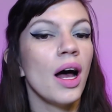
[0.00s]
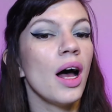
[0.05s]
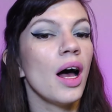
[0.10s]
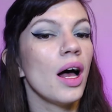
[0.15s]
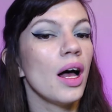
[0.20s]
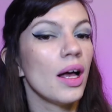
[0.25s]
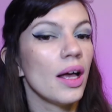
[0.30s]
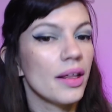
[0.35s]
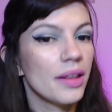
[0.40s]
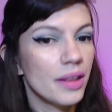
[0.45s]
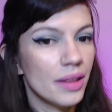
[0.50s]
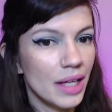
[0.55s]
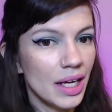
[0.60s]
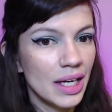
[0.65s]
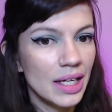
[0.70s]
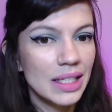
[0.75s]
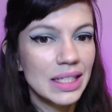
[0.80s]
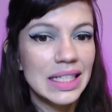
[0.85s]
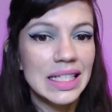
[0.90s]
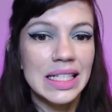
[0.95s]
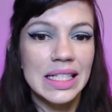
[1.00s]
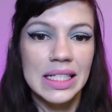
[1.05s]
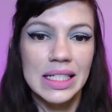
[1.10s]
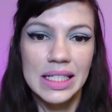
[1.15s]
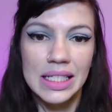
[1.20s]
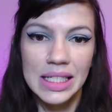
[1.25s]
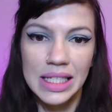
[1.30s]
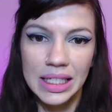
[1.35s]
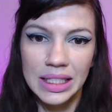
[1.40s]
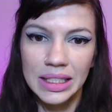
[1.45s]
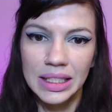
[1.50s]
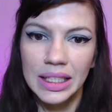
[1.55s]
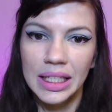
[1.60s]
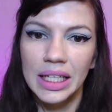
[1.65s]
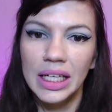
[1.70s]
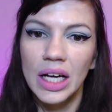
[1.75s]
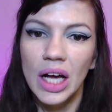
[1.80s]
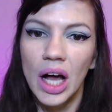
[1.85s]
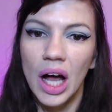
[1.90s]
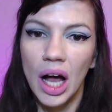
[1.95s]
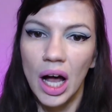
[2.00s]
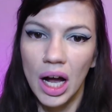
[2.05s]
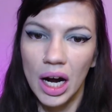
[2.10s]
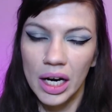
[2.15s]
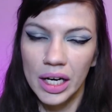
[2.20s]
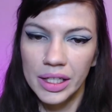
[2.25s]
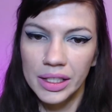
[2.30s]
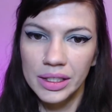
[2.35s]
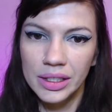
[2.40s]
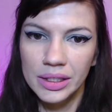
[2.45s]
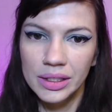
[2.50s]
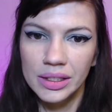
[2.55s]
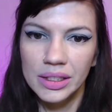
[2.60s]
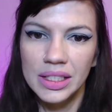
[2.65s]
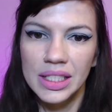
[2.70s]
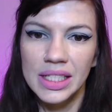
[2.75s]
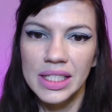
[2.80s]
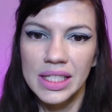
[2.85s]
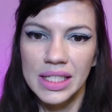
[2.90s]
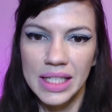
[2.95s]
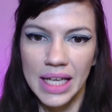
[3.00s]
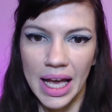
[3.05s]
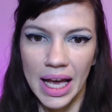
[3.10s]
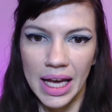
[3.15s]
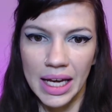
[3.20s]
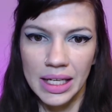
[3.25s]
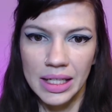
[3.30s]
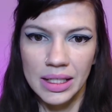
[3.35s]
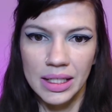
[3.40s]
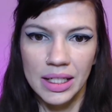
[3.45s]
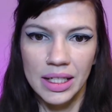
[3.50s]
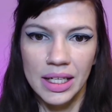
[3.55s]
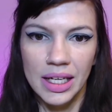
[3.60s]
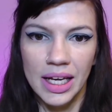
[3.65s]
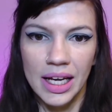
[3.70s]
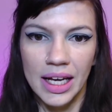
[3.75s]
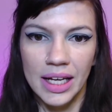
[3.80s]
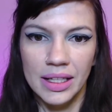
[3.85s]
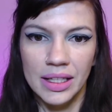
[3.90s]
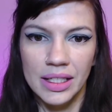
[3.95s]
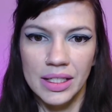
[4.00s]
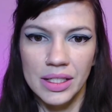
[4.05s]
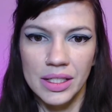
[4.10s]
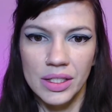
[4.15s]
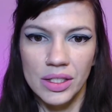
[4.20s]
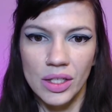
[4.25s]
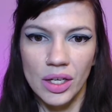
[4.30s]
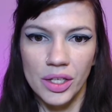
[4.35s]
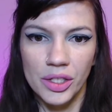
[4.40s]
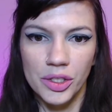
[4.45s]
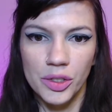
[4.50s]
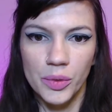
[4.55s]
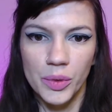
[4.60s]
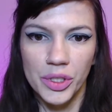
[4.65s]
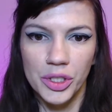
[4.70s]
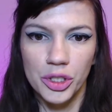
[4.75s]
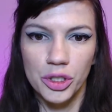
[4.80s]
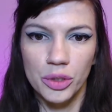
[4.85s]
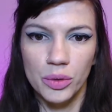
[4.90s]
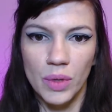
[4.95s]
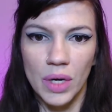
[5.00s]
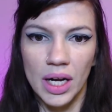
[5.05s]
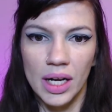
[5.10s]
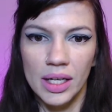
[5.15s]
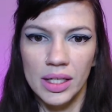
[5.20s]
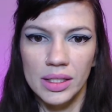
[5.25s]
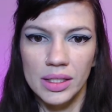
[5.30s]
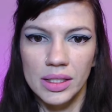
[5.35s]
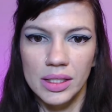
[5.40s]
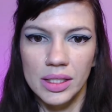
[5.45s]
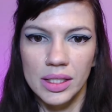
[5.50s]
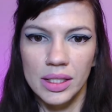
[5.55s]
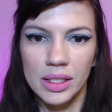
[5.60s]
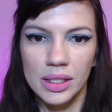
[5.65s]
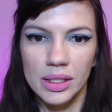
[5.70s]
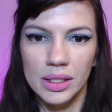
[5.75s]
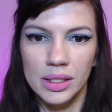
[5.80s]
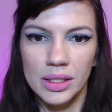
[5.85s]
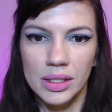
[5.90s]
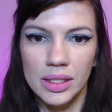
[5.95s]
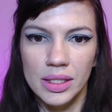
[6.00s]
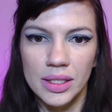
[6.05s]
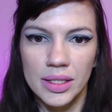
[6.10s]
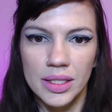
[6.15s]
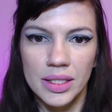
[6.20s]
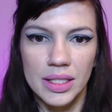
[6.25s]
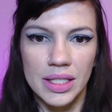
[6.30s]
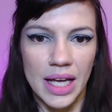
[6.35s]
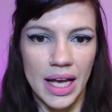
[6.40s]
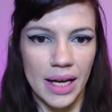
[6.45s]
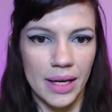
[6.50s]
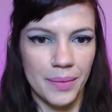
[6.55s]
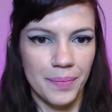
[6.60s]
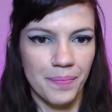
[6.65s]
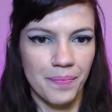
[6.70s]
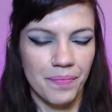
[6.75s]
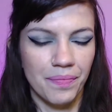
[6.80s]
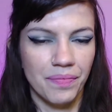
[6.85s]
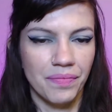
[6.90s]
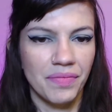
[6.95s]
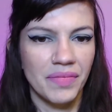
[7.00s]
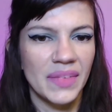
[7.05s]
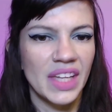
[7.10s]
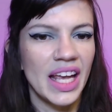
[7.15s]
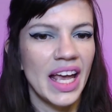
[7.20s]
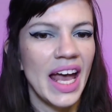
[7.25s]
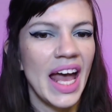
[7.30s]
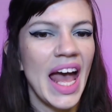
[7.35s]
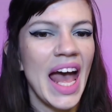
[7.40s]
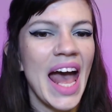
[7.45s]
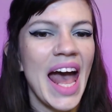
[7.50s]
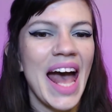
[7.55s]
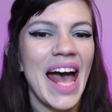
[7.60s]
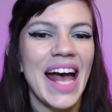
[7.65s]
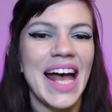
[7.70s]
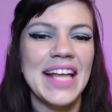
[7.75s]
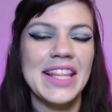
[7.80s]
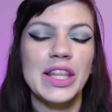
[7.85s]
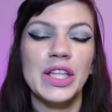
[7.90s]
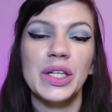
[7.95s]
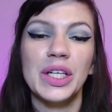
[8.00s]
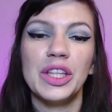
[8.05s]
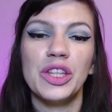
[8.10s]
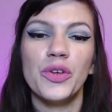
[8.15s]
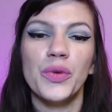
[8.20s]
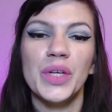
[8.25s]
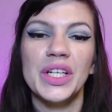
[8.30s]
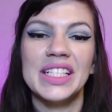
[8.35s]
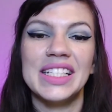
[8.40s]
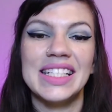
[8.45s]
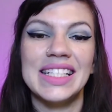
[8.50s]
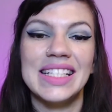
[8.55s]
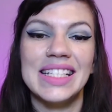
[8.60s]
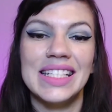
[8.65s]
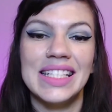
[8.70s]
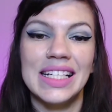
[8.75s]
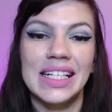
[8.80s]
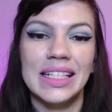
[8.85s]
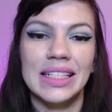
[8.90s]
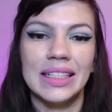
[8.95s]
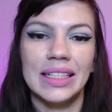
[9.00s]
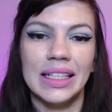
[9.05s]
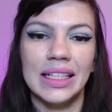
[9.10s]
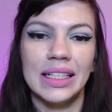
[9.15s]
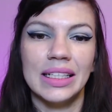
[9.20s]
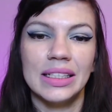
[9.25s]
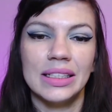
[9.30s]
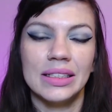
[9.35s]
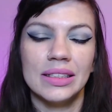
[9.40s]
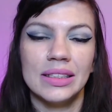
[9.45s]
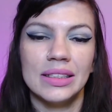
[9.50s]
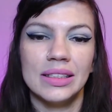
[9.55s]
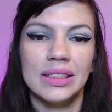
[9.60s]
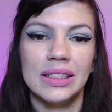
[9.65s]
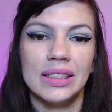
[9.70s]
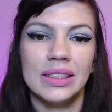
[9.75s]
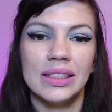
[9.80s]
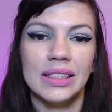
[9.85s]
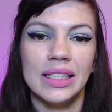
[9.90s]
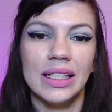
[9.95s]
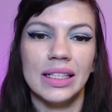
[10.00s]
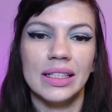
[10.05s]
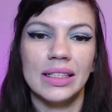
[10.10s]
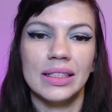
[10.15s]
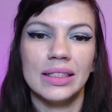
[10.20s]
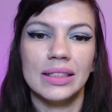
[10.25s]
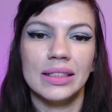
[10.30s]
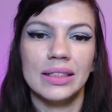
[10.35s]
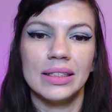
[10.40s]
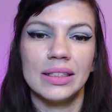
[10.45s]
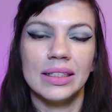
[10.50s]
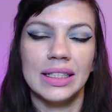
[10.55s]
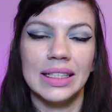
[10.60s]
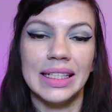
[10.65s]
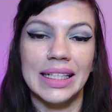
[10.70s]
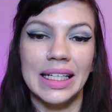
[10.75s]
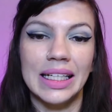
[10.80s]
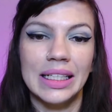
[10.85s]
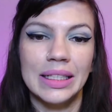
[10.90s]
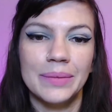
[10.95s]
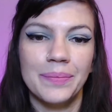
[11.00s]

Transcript: A thing distinctly hard to say. And this is also a schwa, to say. And look at the word distinctly, distinctly.